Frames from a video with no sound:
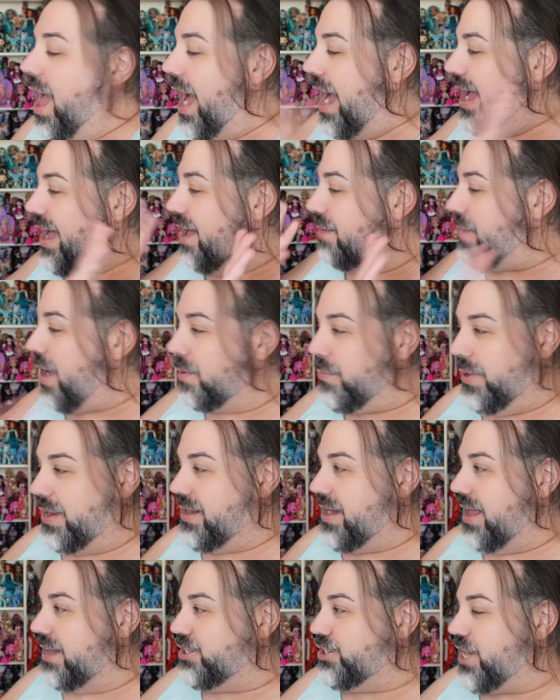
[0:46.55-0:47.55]
um, I
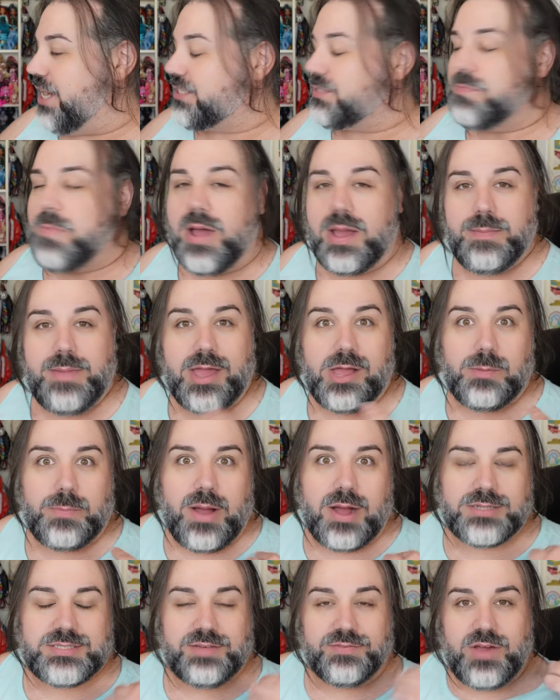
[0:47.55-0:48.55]
went and checked my
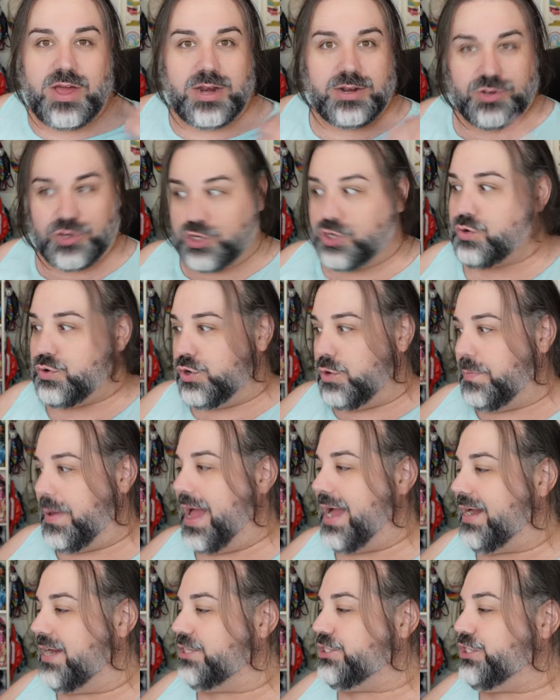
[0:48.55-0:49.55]
mailbox. I've got two new
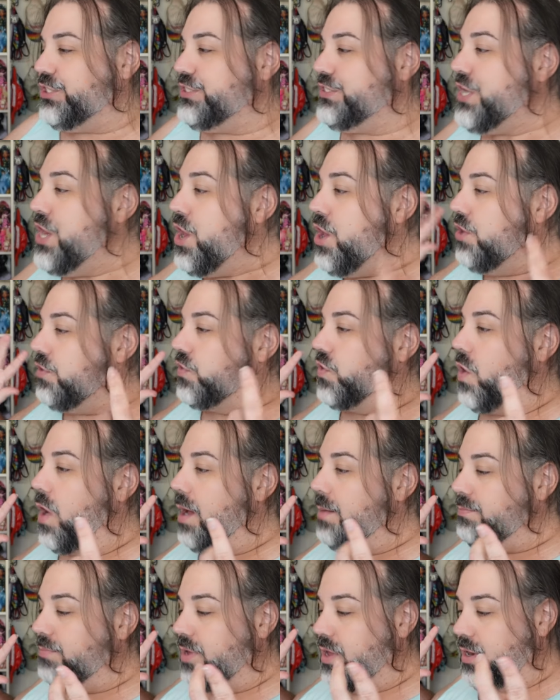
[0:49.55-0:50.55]
packages, so
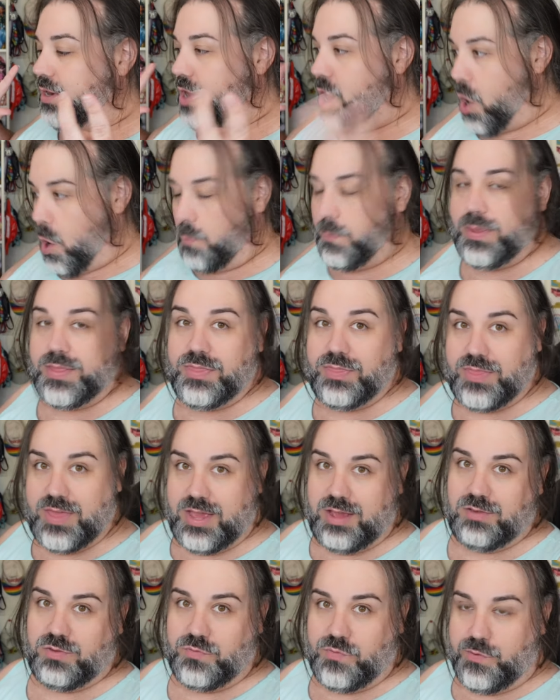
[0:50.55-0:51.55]
I'm gonna open
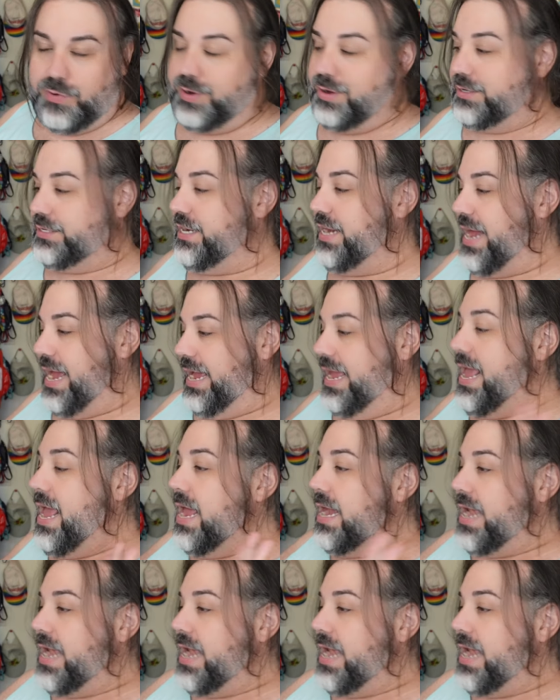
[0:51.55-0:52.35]
these for you today.